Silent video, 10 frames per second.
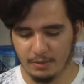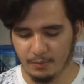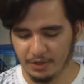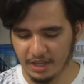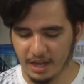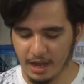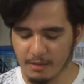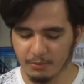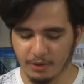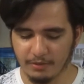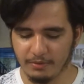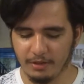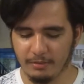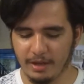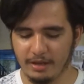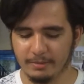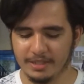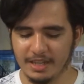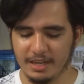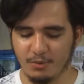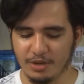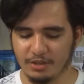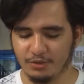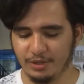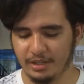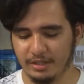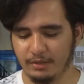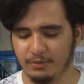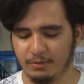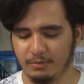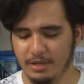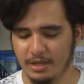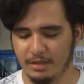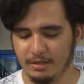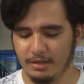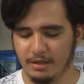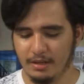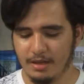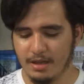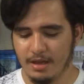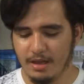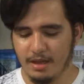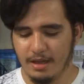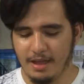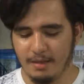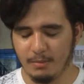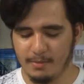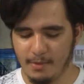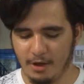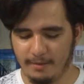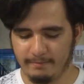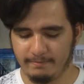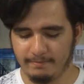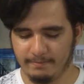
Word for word: One thing I am grateful about him is that he quit drinking for me and my mom.